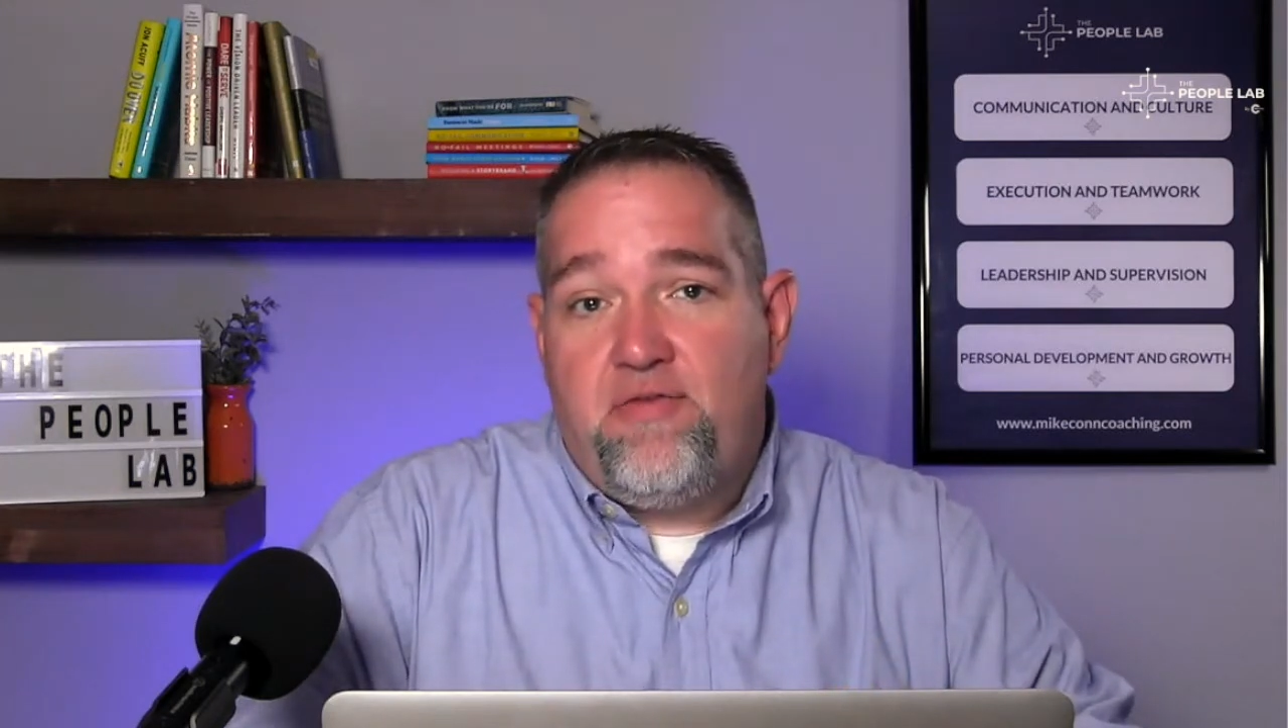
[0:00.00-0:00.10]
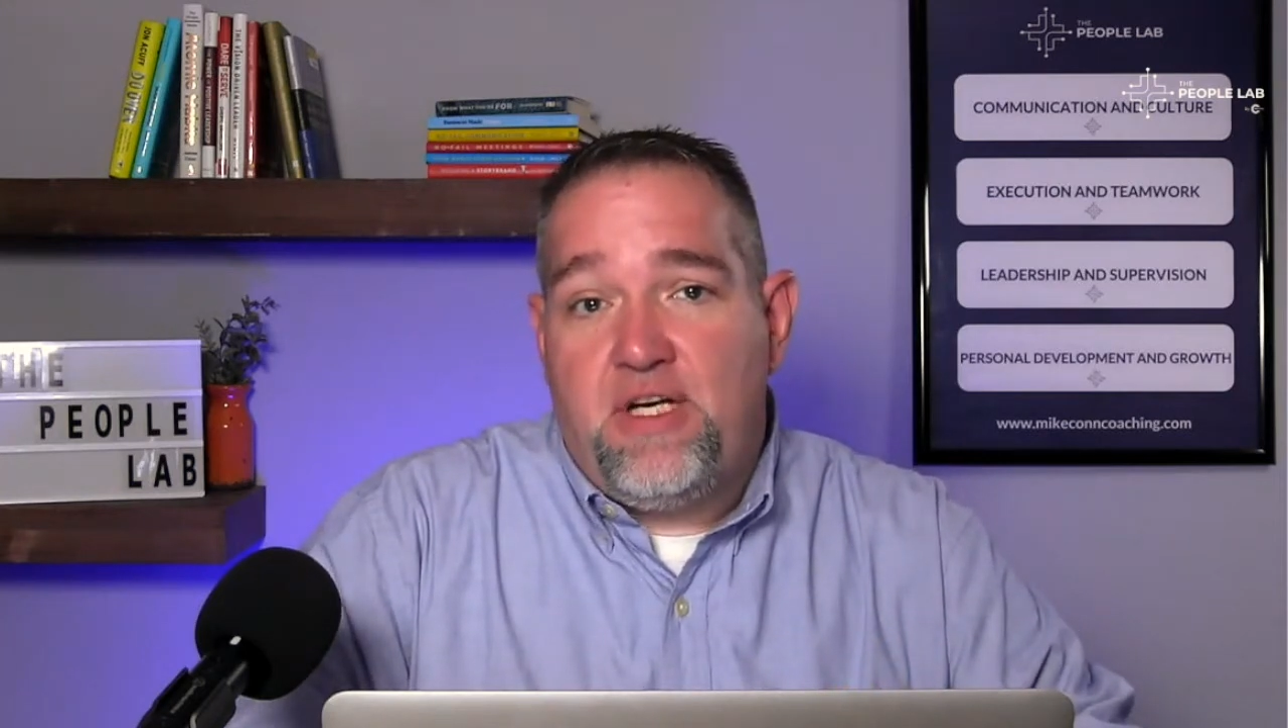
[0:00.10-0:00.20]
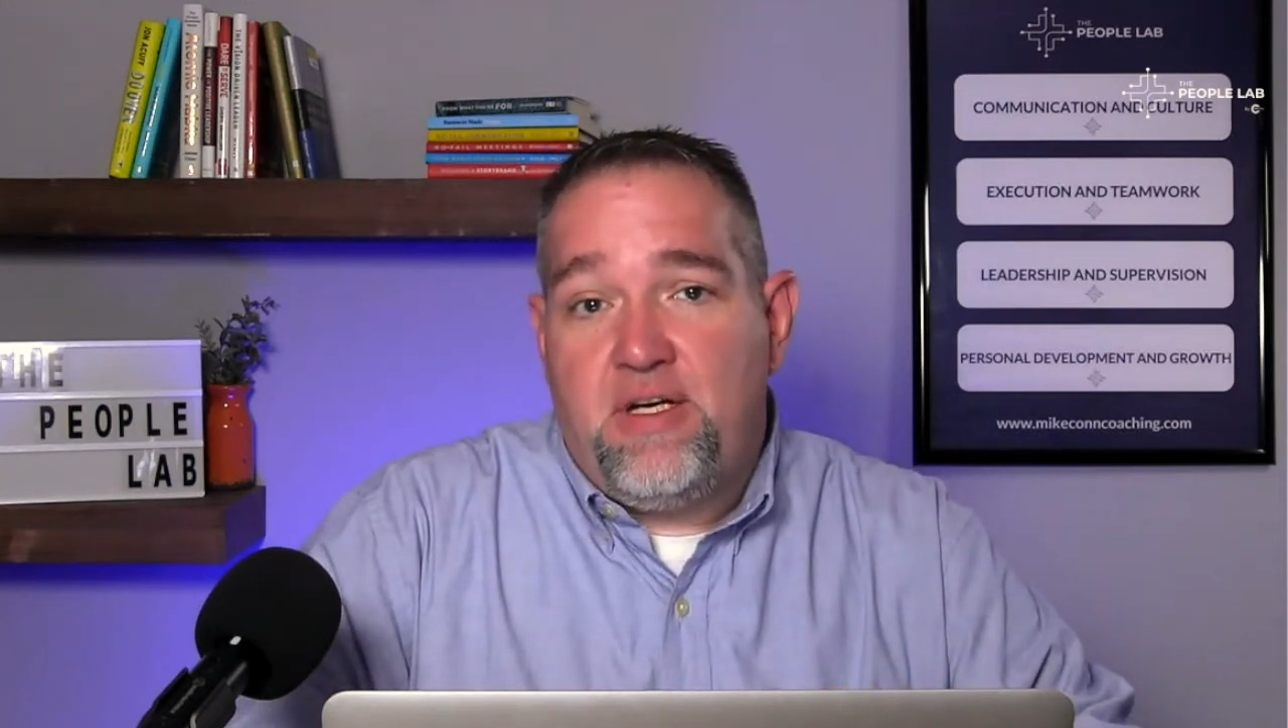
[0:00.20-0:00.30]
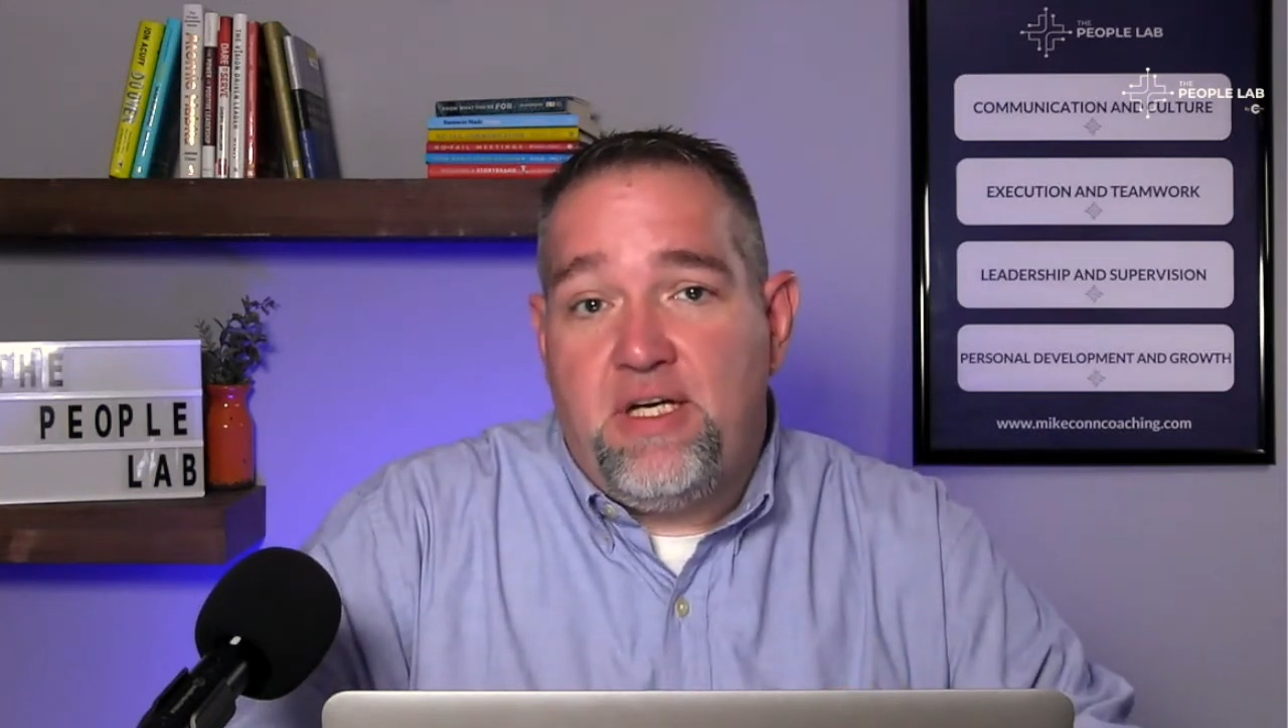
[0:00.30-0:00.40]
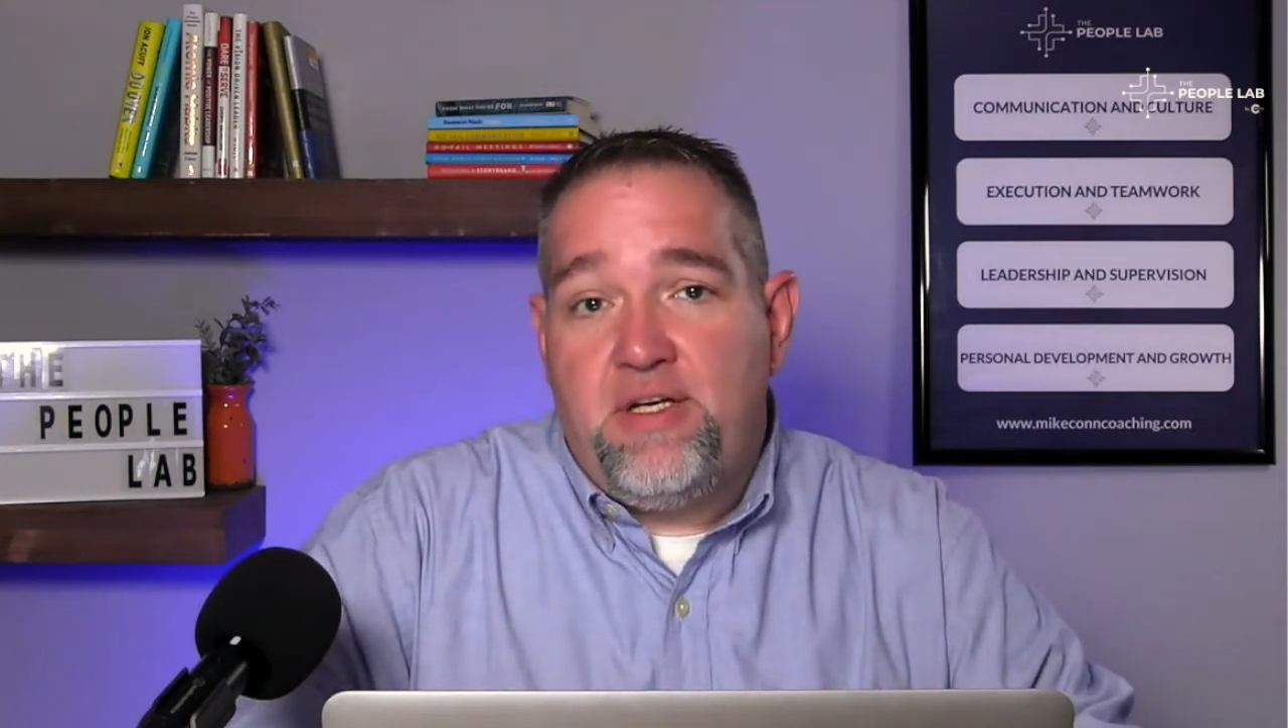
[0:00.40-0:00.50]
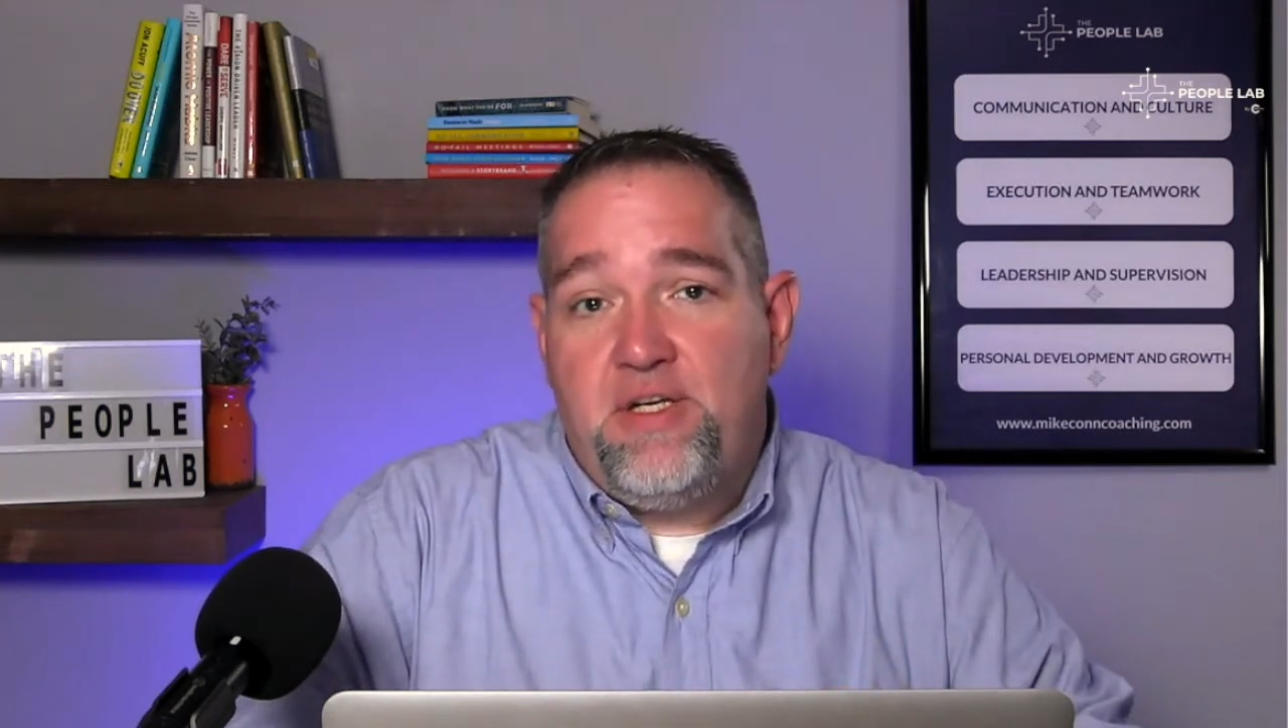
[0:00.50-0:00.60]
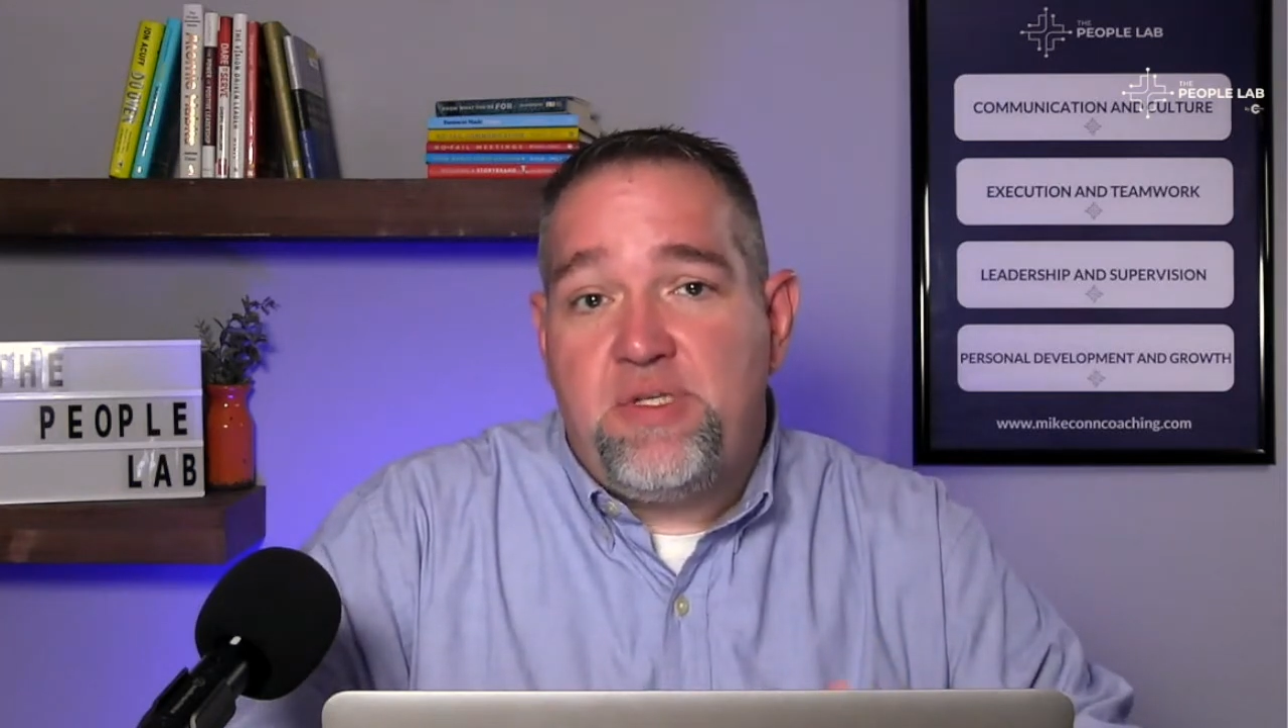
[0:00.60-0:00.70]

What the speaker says: a new